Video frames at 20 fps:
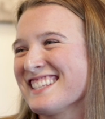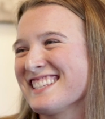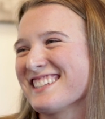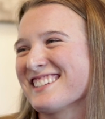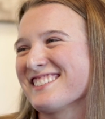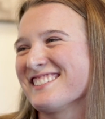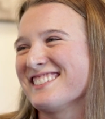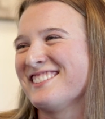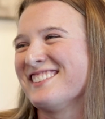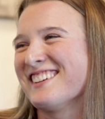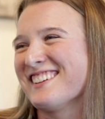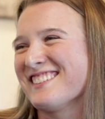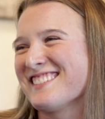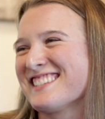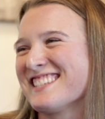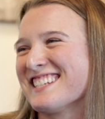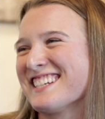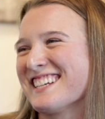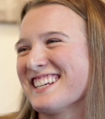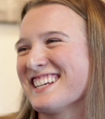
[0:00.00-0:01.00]
literally what I
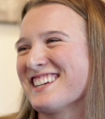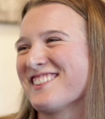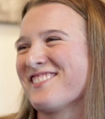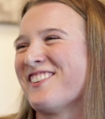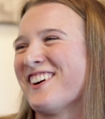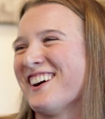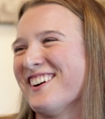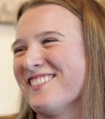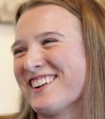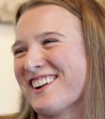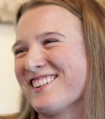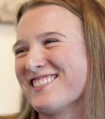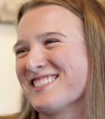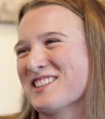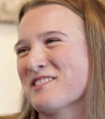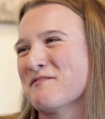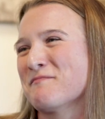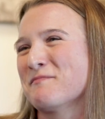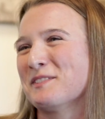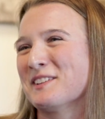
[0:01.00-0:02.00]
was thinking about when I was
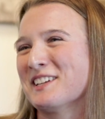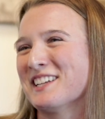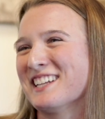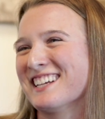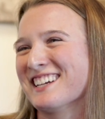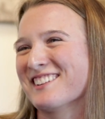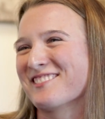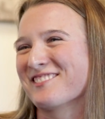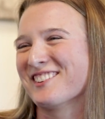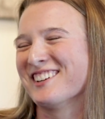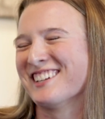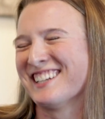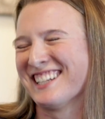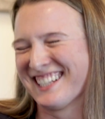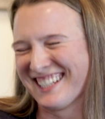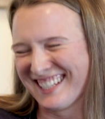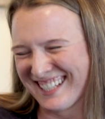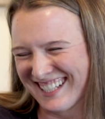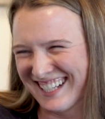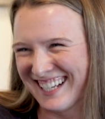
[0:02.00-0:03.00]
like bleeding and
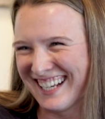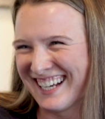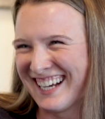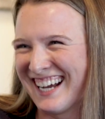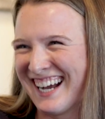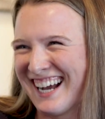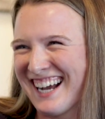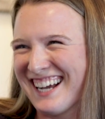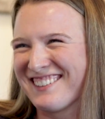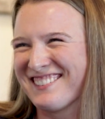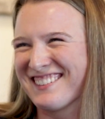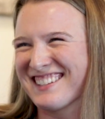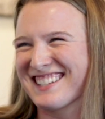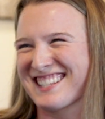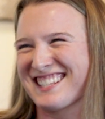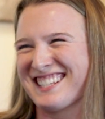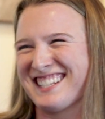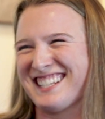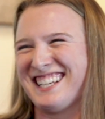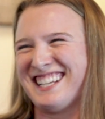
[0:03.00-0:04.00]
running. I
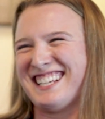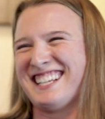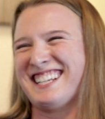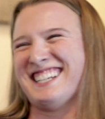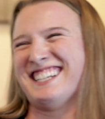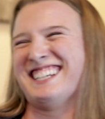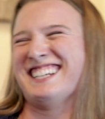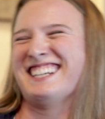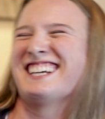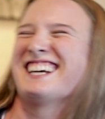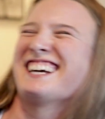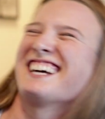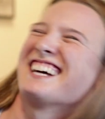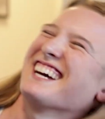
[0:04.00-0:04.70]
was like,